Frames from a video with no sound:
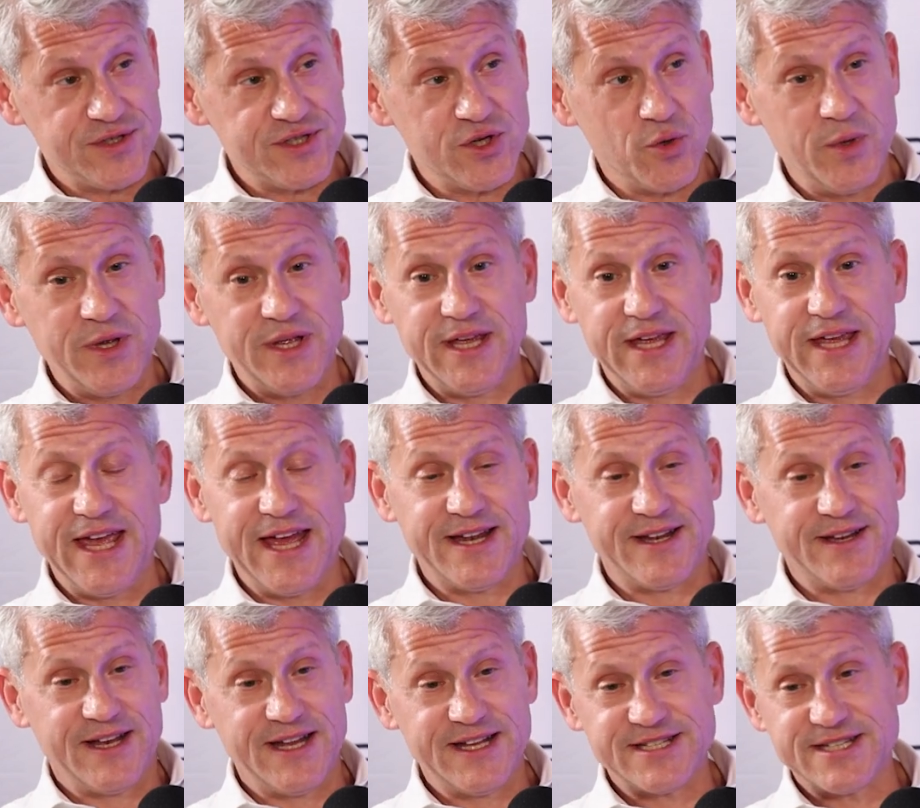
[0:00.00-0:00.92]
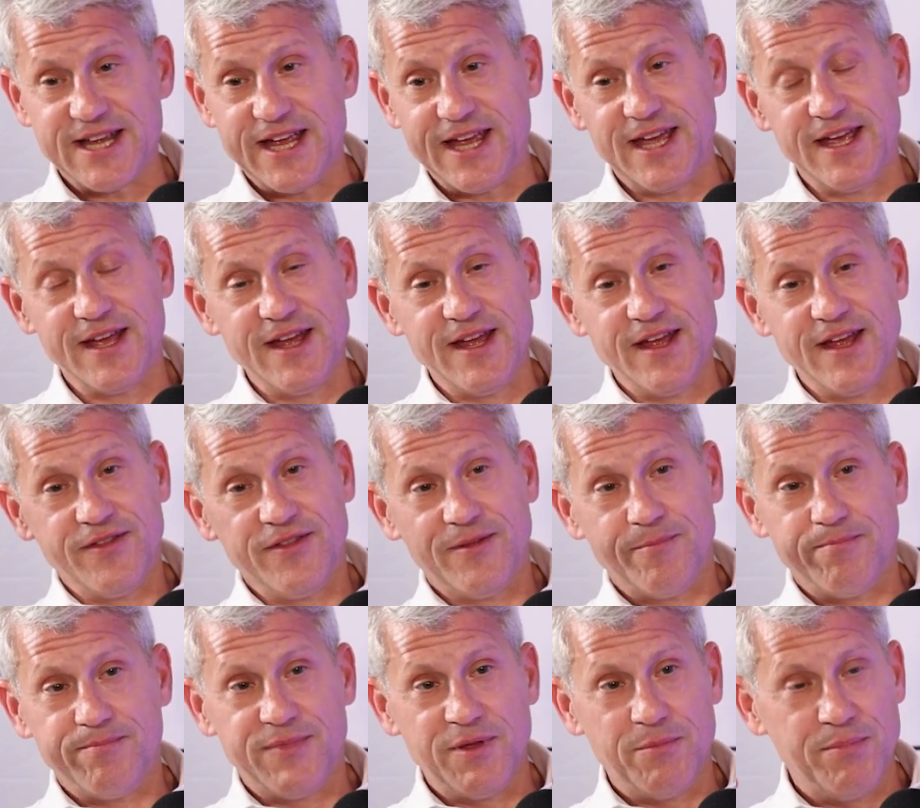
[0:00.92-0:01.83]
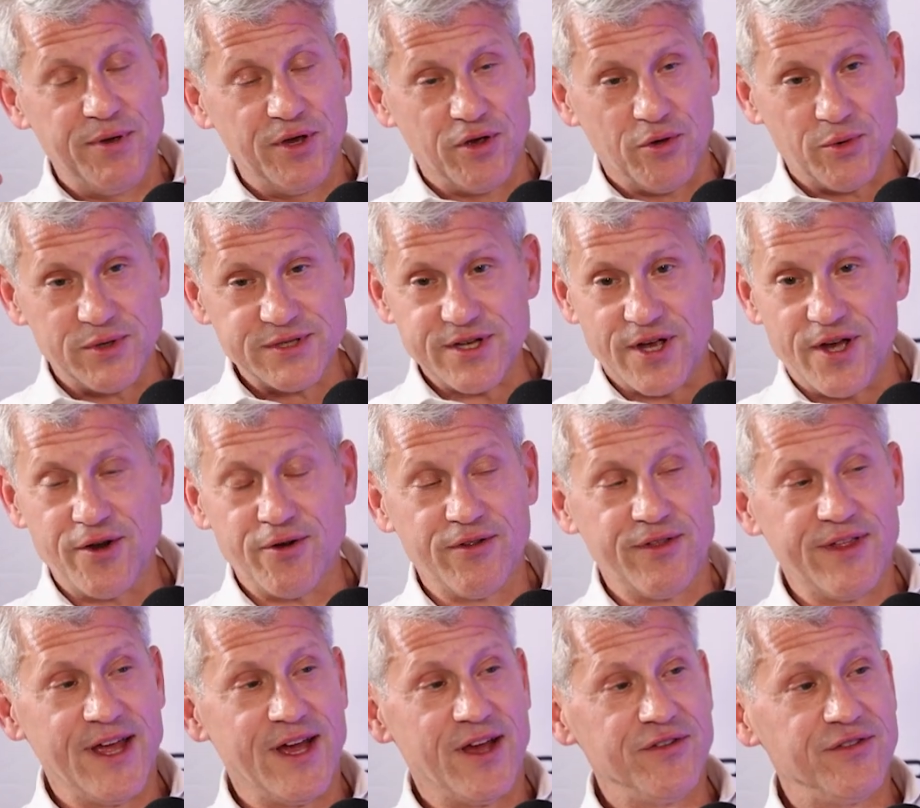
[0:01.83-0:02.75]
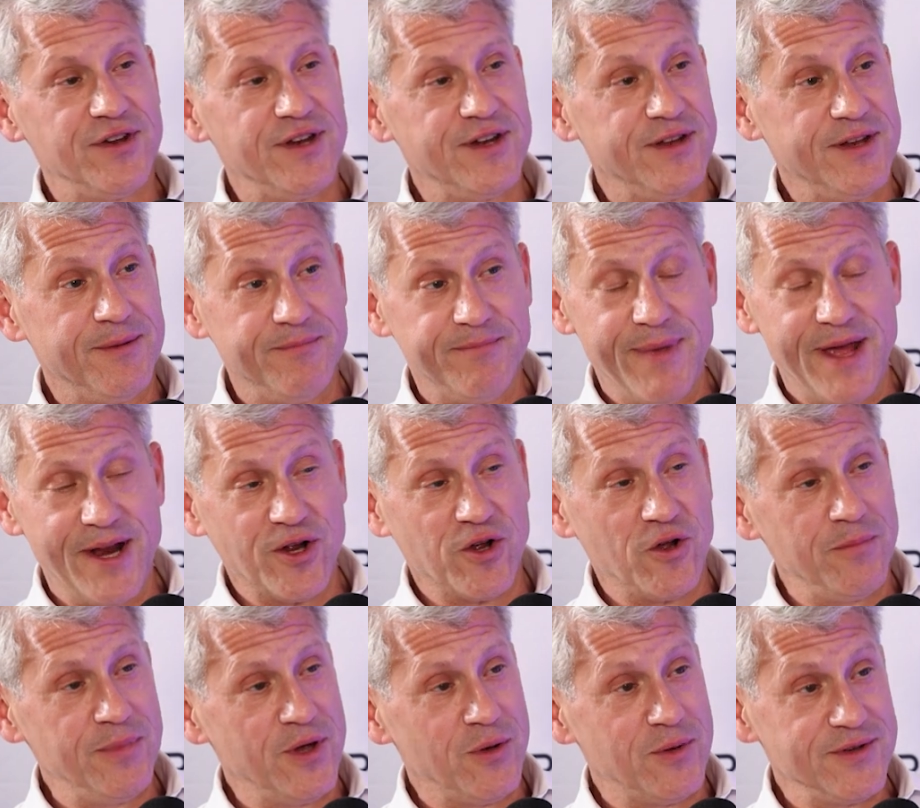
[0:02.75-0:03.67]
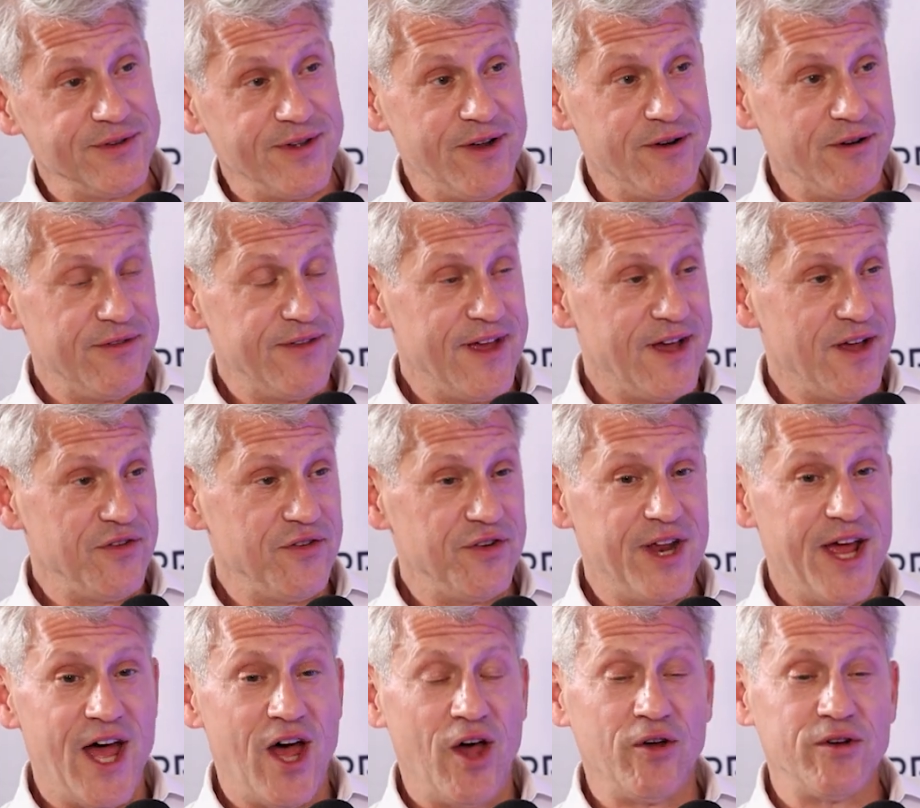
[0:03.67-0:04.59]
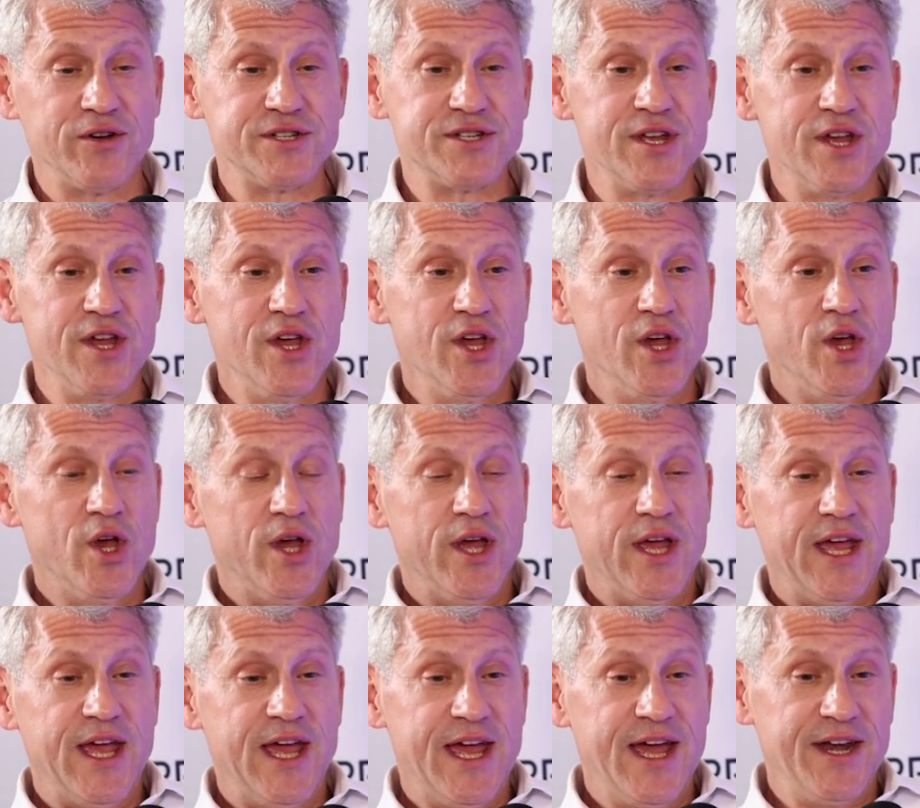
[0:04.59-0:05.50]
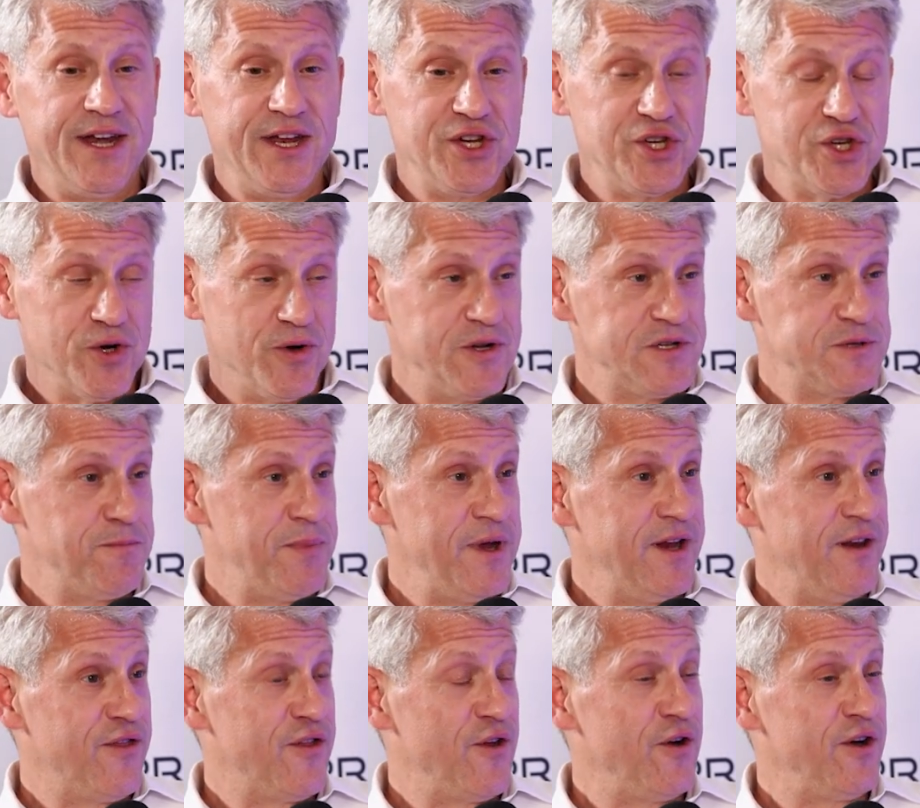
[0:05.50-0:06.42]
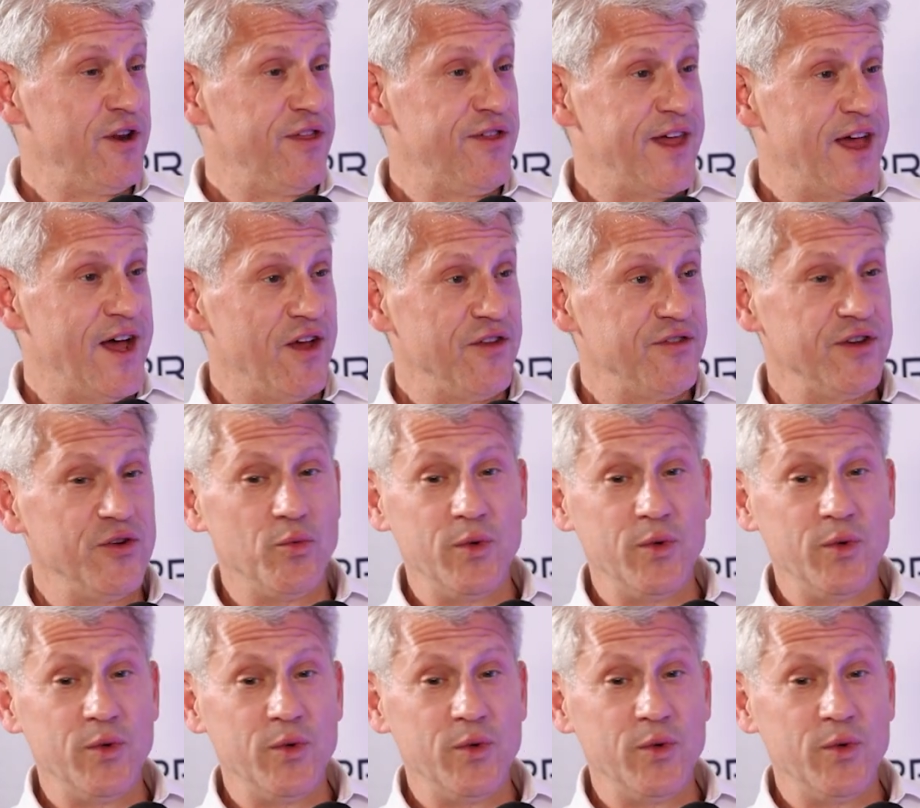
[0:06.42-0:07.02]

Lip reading: So we can get, let's say the bill was $100,000, the medical bill was $100,000, and insurance paid $30,000.